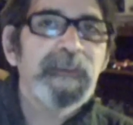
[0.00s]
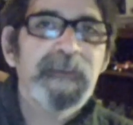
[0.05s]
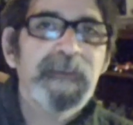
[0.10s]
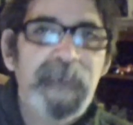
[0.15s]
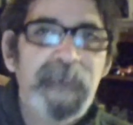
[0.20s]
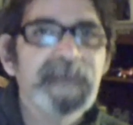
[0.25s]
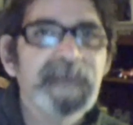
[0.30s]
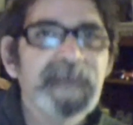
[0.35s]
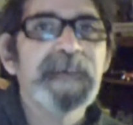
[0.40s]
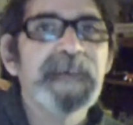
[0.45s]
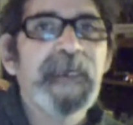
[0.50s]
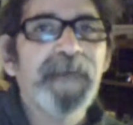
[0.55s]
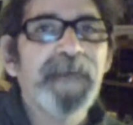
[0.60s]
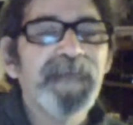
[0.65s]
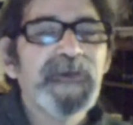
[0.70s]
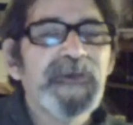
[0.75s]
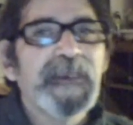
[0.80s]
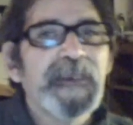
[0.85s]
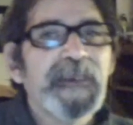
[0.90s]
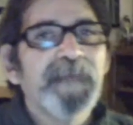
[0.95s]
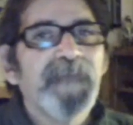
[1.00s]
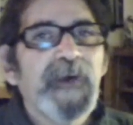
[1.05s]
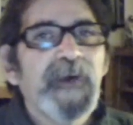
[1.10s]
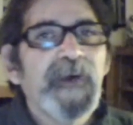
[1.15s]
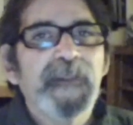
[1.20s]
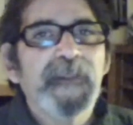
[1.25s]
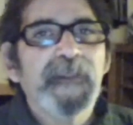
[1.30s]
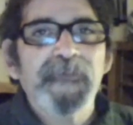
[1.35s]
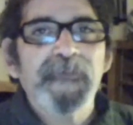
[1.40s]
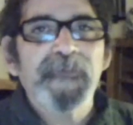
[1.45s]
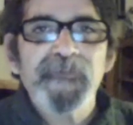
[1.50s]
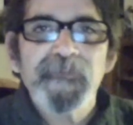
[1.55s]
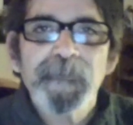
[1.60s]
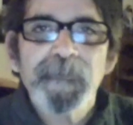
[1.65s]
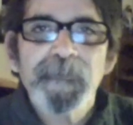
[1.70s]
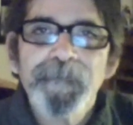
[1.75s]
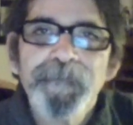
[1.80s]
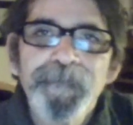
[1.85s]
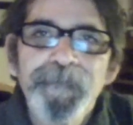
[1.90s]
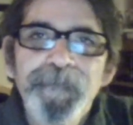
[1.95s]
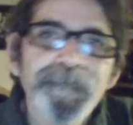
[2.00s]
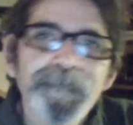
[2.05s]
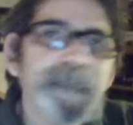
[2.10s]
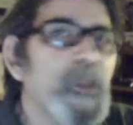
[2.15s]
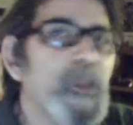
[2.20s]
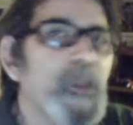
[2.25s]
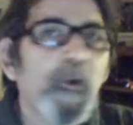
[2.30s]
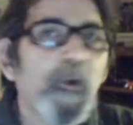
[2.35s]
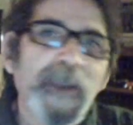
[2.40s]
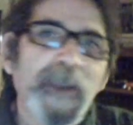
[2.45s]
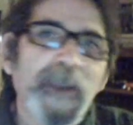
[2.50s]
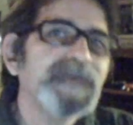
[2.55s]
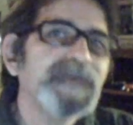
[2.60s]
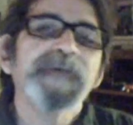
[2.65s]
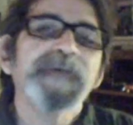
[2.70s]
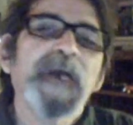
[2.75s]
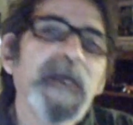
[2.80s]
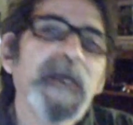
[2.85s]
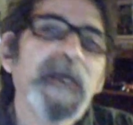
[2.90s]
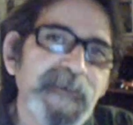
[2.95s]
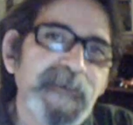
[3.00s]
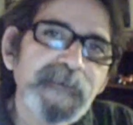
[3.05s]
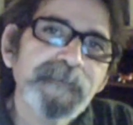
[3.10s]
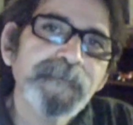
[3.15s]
Yes, he advocated violence. No, I do not.